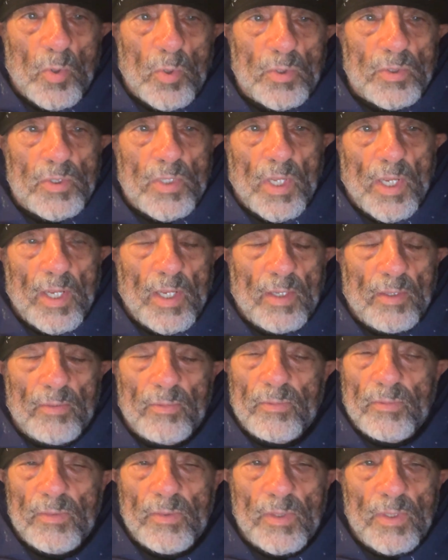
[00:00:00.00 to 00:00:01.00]
What the
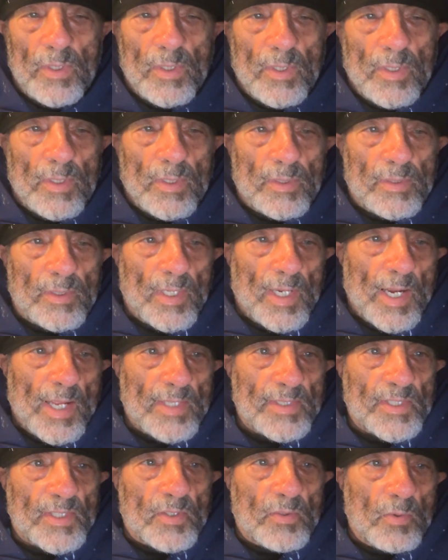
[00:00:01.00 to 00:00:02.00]

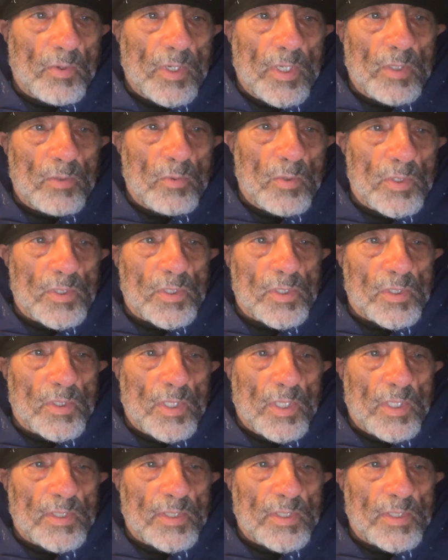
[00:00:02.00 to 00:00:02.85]
last screen was